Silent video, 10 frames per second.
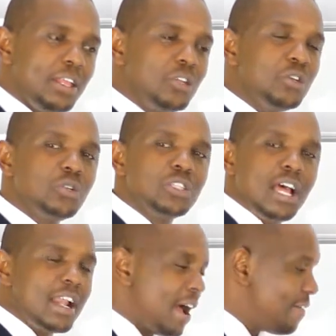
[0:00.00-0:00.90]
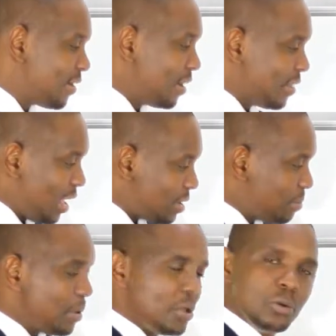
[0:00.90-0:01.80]
you start having that,
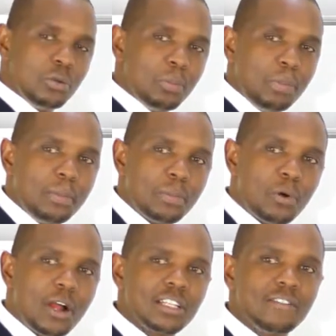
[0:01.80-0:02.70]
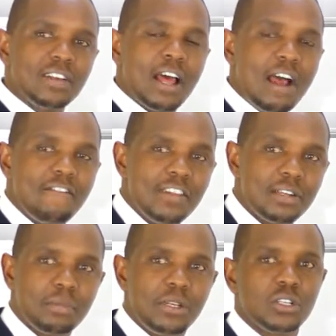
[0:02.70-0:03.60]
but you be proactive and have
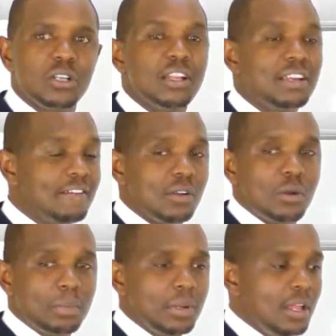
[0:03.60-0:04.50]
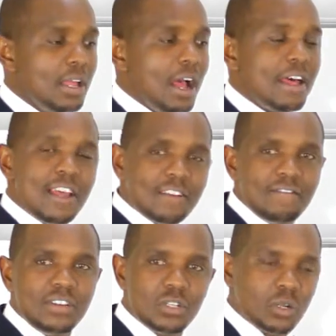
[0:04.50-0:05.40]
that mission and develop that
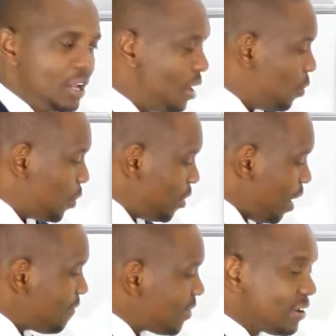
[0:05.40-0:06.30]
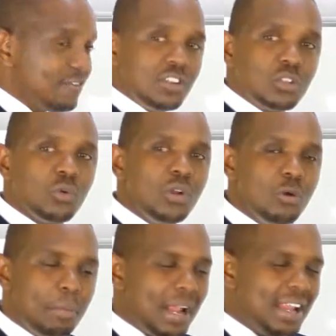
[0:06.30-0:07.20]
vision. When you have that vision, when you're
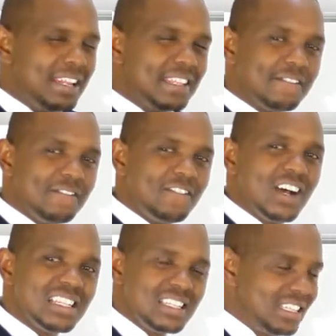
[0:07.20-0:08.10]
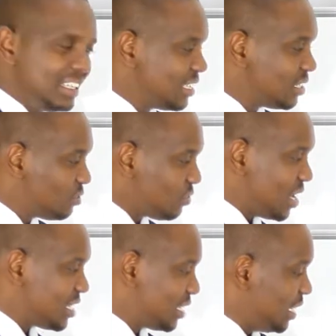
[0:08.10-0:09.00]
planning the first things
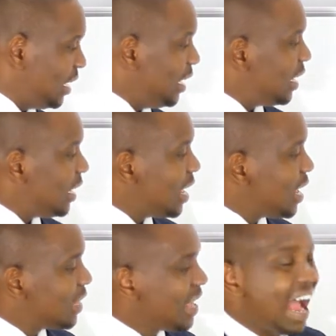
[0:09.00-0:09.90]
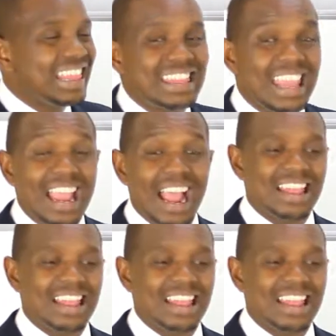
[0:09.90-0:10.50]
first, like, I think